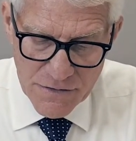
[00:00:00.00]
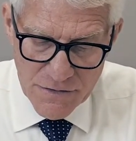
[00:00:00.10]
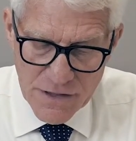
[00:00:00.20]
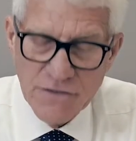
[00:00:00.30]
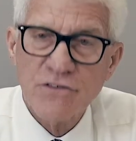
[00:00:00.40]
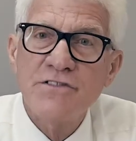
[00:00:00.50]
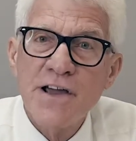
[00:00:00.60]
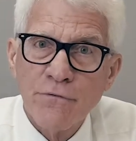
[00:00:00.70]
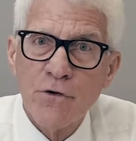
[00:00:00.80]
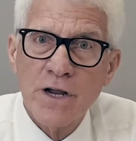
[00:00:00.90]
It's
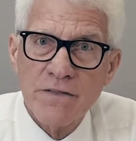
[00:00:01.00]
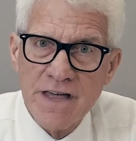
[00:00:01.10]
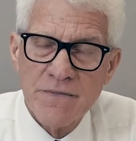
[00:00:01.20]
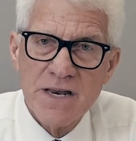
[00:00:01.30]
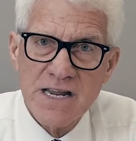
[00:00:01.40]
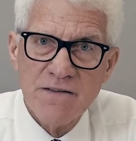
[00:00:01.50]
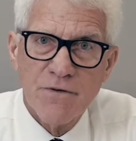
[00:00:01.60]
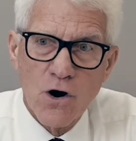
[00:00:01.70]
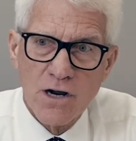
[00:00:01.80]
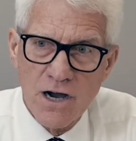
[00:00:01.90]
different than the
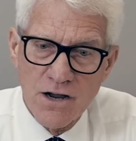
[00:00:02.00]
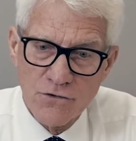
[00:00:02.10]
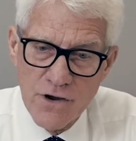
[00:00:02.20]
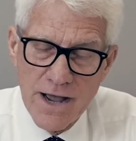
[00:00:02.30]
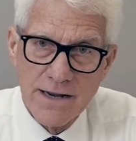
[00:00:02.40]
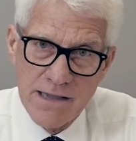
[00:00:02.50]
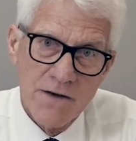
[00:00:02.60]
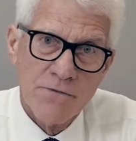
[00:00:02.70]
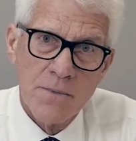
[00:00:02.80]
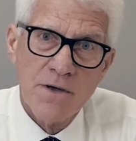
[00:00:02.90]
NEFAR contract
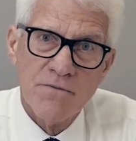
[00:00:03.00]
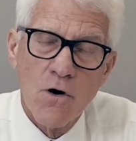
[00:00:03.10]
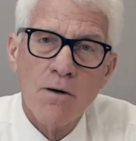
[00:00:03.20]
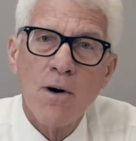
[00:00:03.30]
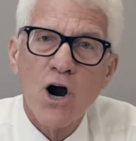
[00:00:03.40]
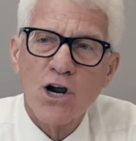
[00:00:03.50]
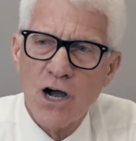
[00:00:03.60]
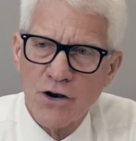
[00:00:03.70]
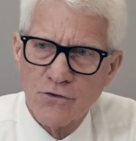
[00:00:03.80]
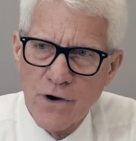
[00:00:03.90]
and from the FAR bar
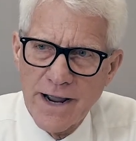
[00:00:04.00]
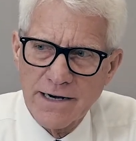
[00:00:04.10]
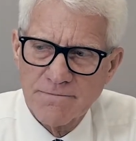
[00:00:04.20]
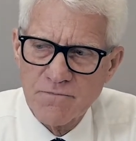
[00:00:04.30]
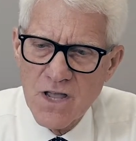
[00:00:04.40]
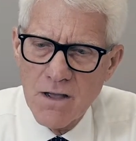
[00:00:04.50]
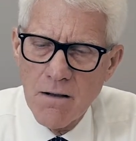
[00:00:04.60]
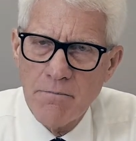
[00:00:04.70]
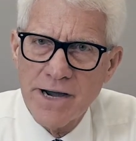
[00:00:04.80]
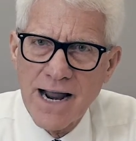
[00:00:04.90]
contract,
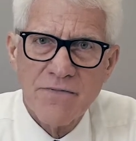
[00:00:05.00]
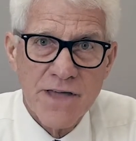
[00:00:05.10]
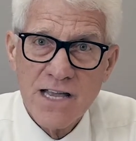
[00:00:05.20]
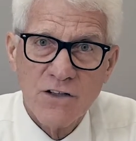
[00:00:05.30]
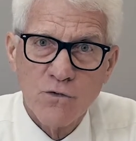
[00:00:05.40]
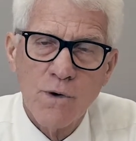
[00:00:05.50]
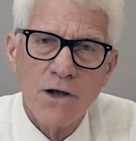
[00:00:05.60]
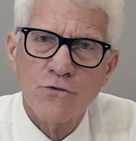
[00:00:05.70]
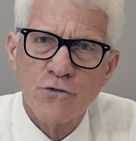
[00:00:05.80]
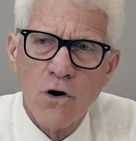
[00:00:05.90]
but I think it's
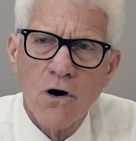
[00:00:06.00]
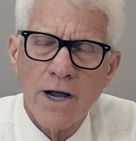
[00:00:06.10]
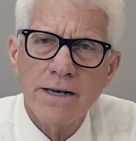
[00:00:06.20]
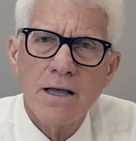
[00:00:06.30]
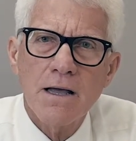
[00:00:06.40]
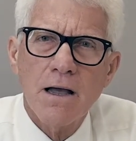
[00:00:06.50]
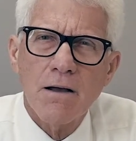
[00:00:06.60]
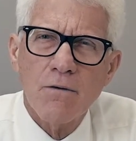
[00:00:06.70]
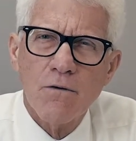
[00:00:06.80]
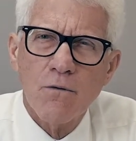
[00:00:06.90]
well drawn
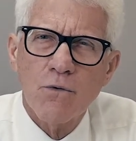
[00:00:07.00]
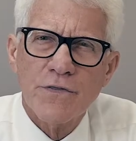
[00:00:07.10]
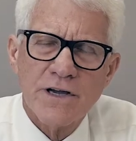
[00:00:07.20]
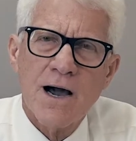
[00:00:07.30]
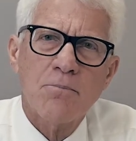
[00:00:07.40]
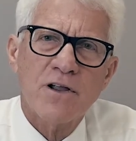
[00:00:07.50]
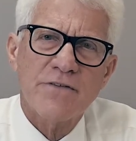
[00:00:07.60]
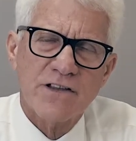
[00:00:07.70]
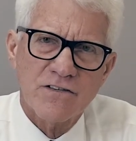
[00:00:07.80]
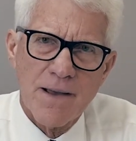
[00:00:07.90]
with a couple of
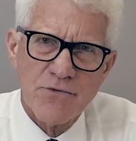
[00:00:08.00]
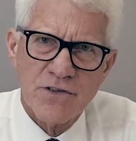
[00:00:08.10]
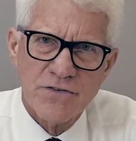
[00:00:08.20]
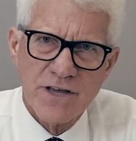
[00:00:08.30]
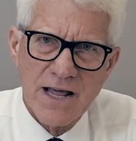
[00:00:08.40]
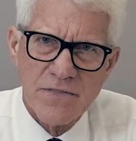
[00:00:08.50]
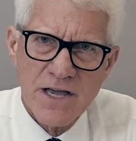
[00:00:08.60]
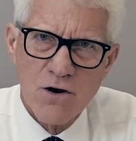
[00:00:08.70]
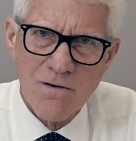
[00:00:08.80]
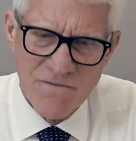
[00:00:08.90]
exceptions that I
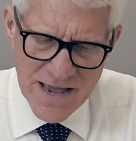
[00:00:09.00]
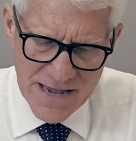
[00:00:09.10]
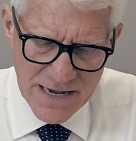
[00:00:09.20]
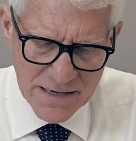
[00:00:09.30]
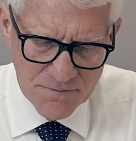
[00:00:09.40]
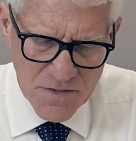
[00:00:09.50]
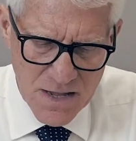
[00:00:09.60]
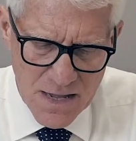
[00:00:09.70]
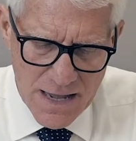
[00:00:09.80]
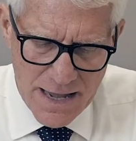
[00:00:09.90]
think are vague,
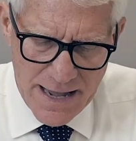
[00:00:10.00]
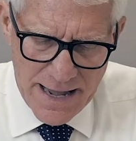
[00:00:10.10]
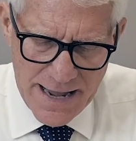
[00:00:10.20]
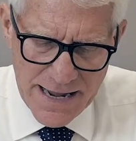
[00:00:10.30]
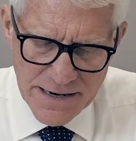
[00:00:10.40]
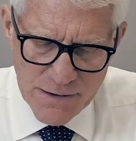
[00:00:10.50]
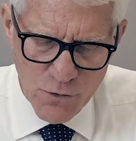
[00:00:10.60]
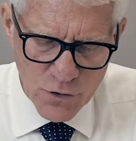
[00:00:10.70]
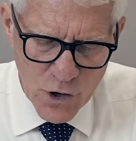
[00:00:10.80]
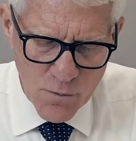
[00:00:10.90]
and
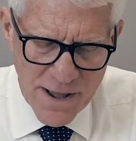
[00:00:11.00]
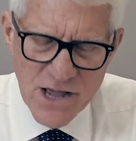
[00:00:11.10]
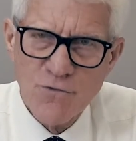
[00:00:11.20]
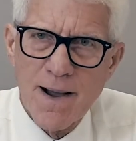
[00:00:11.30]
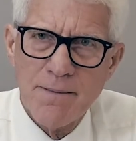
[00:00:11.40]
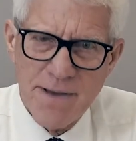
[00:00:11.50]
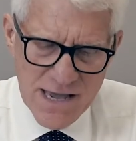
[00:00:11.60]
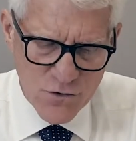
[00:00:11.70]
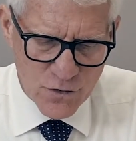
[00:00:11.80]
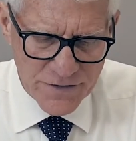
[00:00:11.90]
we'll go page by
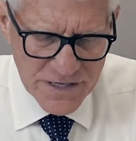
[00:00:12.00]
page on the